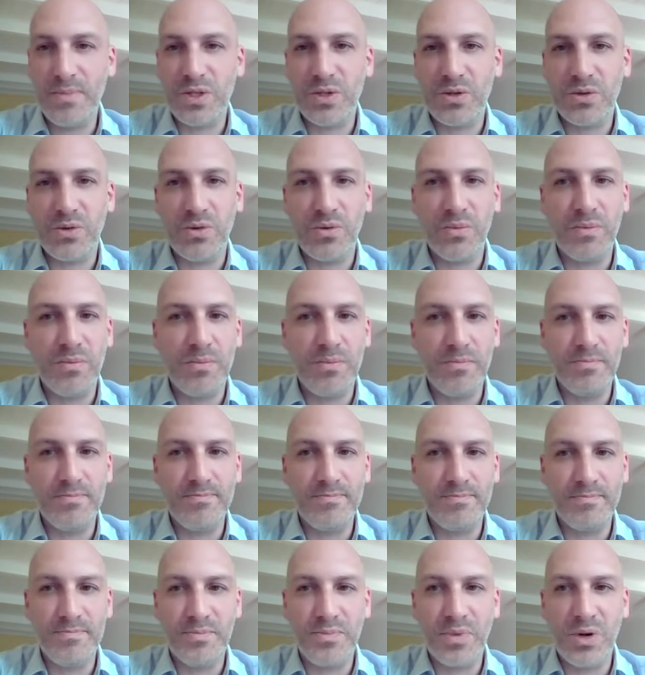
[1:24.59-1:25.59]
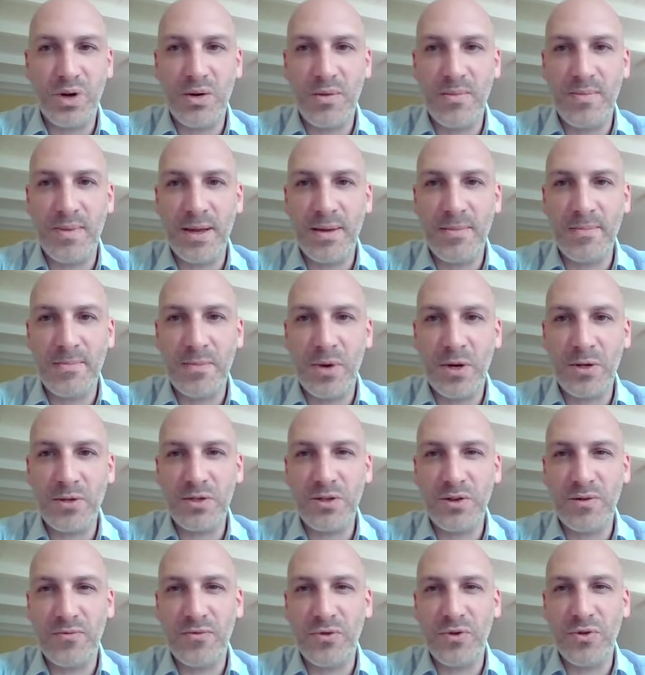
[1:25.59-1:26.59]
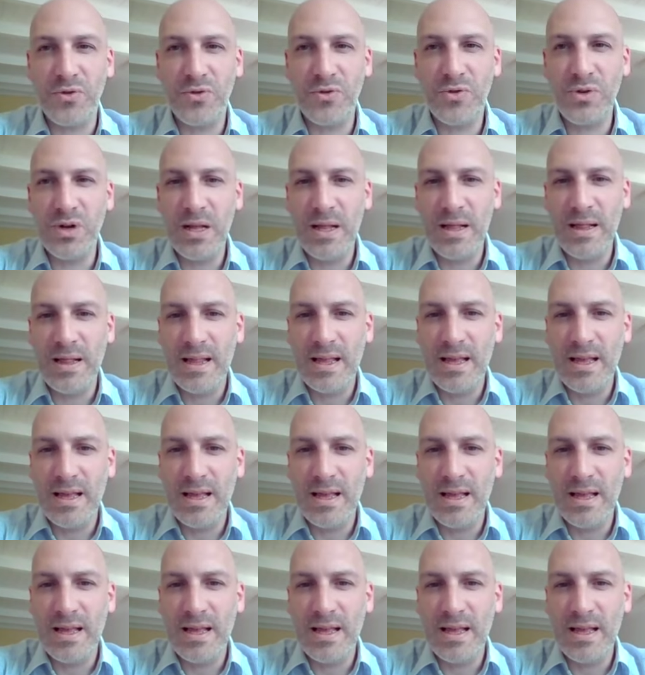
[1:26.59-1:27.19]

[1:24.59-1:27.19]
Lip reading: So probably most of you,